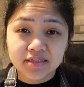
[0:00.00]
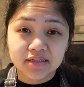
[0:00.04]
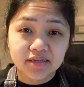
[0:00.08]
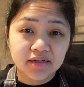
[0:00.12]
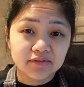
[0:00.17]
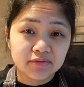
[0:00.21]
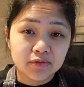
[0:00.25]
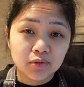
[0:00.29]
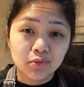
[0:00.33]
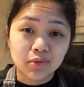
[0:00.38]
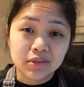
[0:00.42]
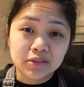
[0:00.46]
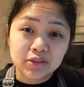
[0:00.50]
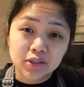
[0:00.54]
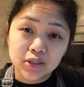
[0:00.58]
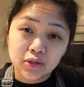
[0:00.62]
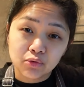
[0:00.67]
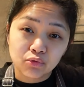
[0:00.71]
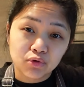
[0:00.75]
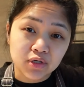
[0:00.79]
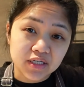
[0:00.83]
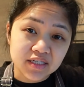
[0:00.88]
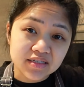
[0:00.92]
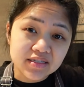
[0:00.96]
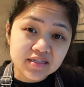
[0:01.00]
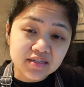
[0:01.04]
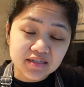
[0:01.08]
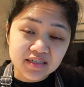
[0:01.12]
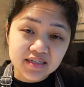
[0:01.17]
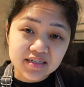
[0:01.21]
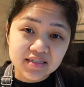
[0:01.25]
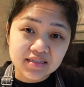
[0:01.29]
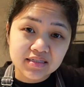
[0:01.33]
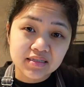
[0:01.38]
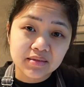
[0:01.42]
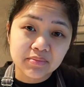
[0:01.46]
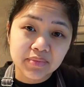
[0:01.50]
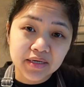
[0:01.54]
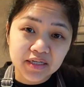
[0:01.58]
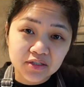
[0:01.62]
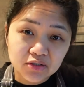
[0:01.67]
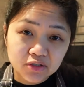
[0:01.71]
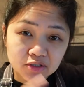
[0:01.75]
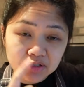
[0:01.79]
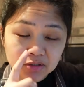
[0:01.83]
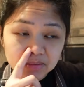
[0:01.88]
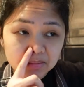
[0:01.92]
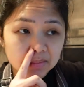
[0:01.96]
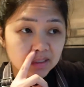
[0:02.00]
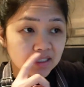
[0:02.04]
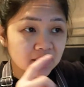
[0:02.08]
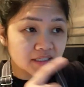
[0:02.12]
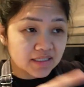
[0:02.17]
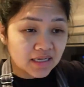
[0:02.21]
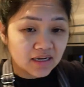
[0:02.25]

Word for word: are ever wondering where is Chris in the bedroom, he's